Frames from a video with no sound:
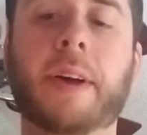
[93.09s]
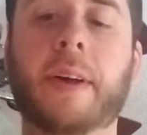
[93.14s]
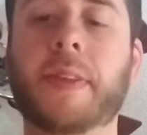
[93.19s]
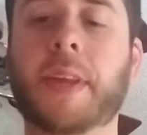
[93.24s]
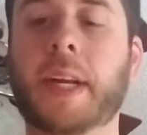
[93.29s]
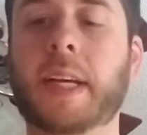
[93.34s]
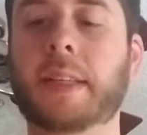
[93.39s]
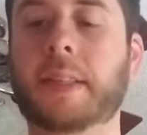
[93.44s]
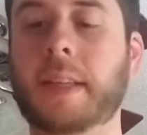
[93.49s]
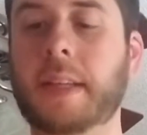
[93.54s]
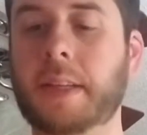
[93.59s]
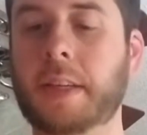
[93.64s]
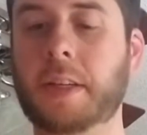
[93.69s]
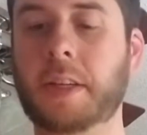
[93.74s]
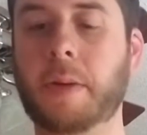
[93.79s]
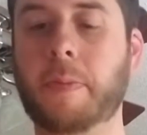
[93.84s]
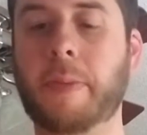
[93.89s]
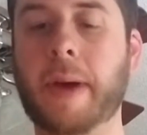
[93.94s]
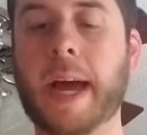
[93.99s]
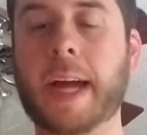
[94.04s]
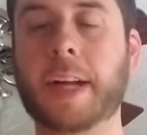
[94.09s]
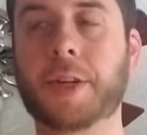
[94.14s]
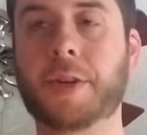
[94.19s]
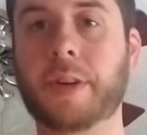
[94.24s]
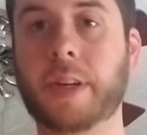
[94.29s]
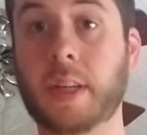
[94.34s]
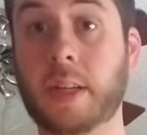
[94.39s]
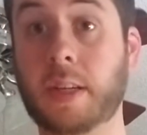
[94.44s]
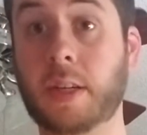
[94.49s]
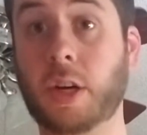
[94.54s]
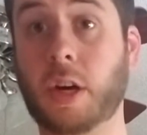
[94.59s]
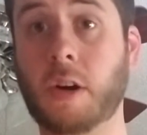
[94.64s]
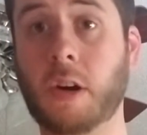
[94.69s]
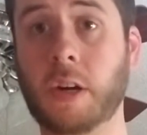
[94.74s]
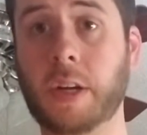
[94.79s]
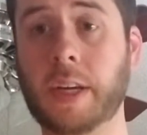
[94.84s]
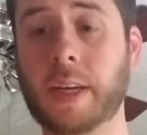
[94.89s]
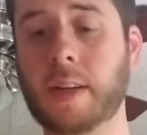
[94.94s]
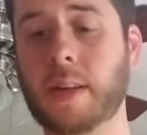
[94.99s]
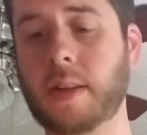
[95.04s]
and then I sent it to Patrick
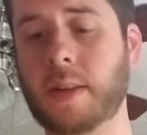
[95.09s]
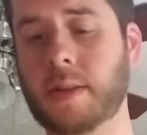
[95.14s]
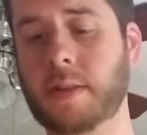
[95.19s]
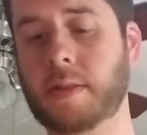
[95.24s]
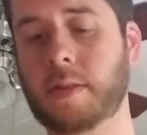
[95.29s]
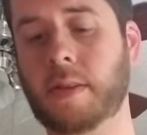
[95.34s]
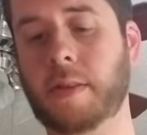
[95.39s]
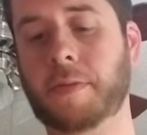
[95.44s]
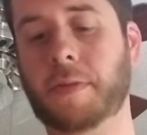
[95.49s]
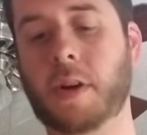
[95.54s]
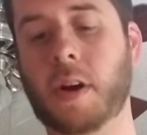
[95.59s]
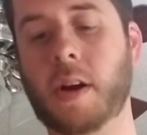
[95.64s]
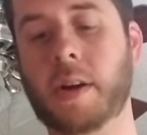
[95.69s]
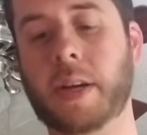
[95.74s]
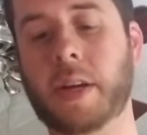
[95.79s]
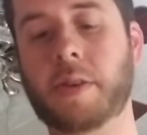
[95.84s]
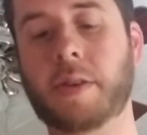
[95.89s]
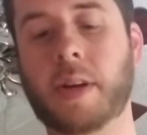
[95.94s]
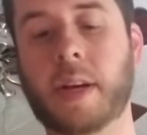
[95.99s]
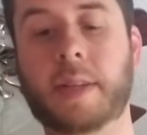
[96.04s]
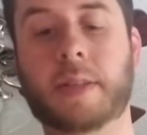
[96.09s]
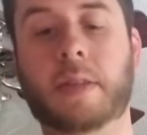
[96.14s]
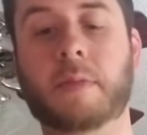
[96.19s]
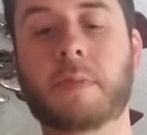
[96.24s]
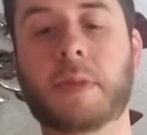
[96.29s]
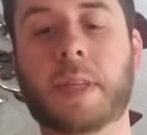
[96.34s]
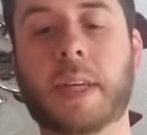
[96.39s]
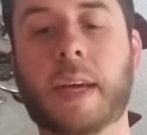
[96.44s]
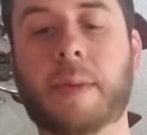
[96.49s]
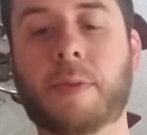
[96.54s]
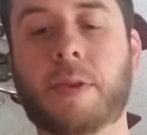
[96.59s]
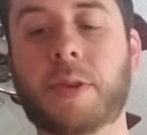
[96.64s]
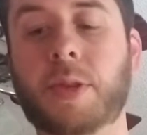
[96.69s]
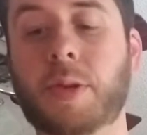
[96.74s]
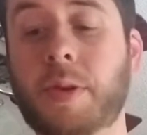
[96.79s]
Cargill of Cargill Custom Sabers,